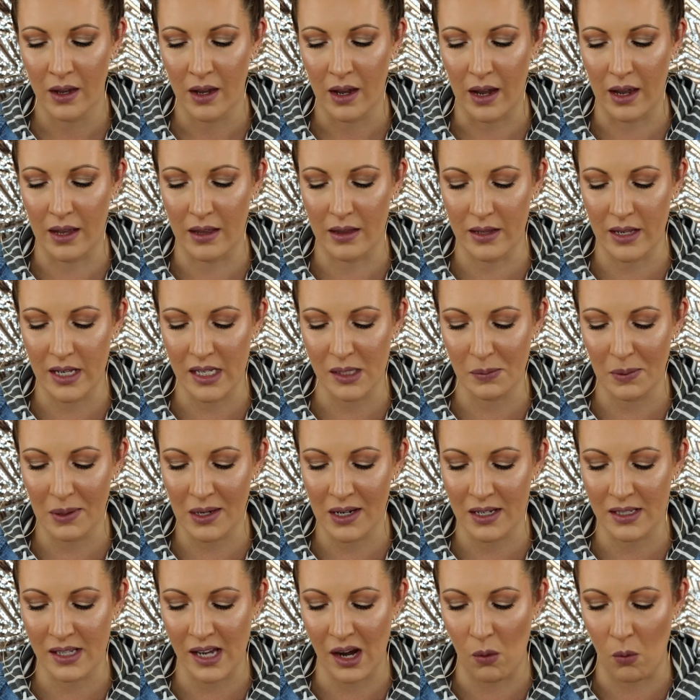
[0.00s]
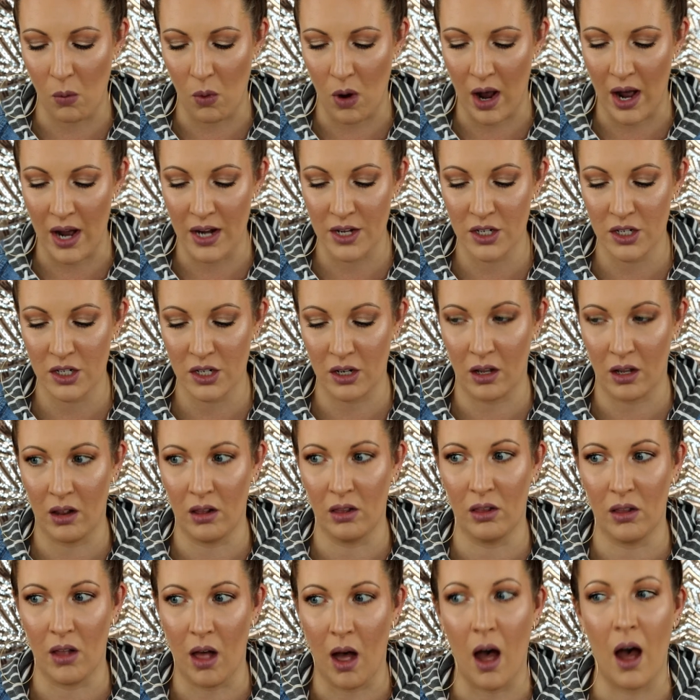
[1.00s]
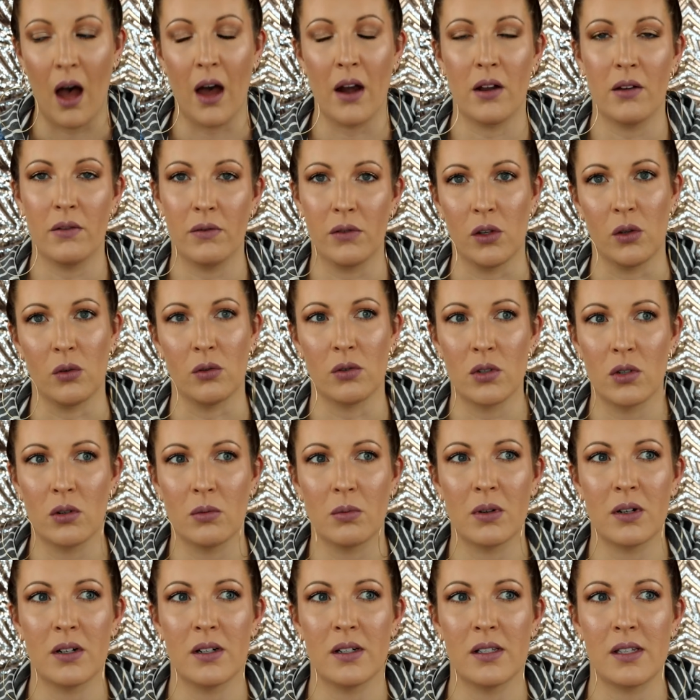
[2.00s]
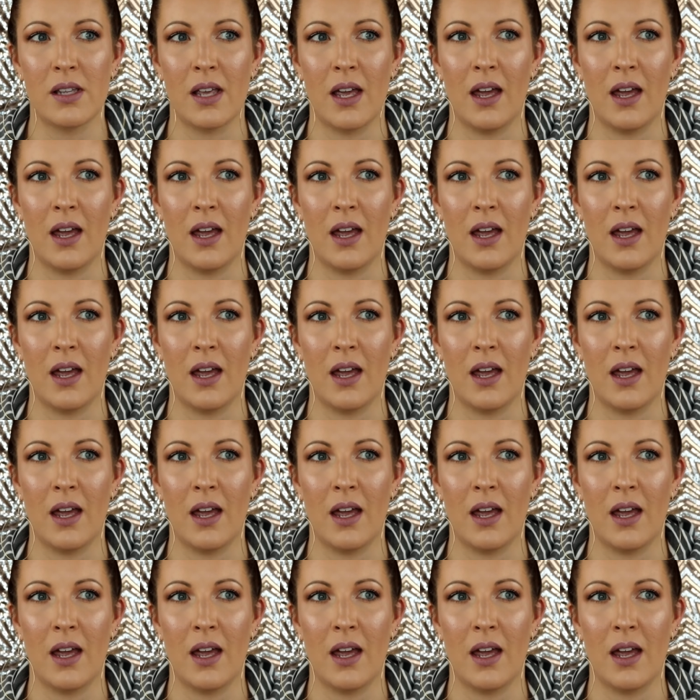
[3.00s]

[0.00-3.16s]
And that's because I watch lot of YouTubers,